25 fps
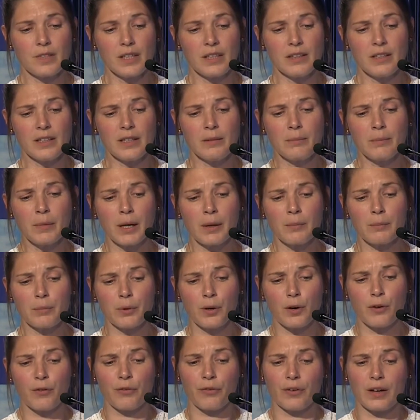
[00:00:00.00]
The InMind
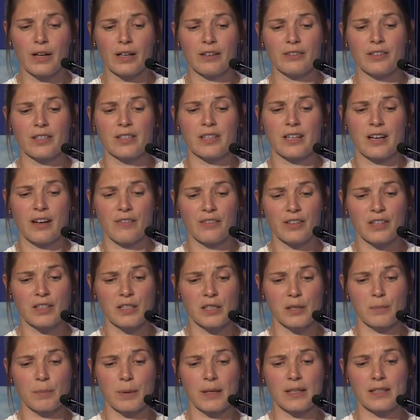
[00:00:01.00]
Profiler is an
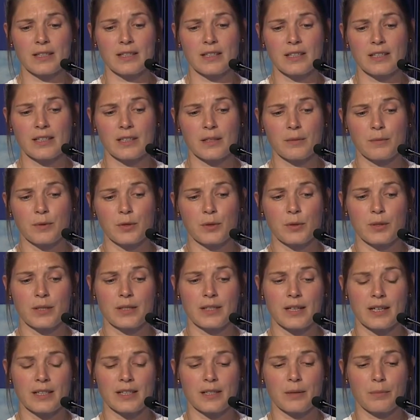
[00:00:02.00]
evidence-based system to
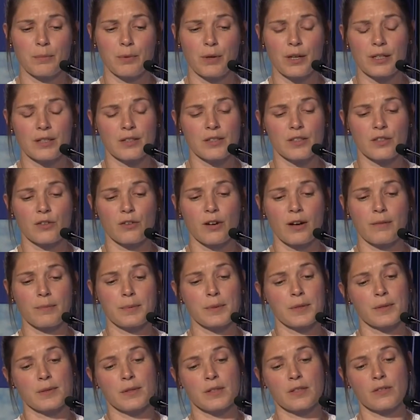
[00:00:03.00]
assess the presence or
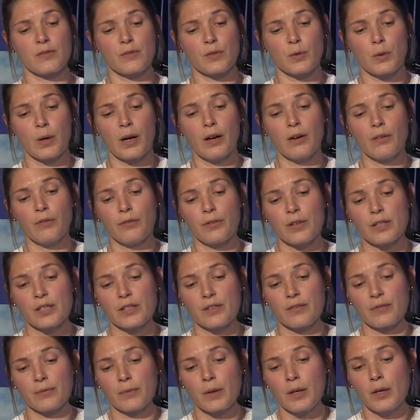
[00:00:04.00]
absence of 12 risk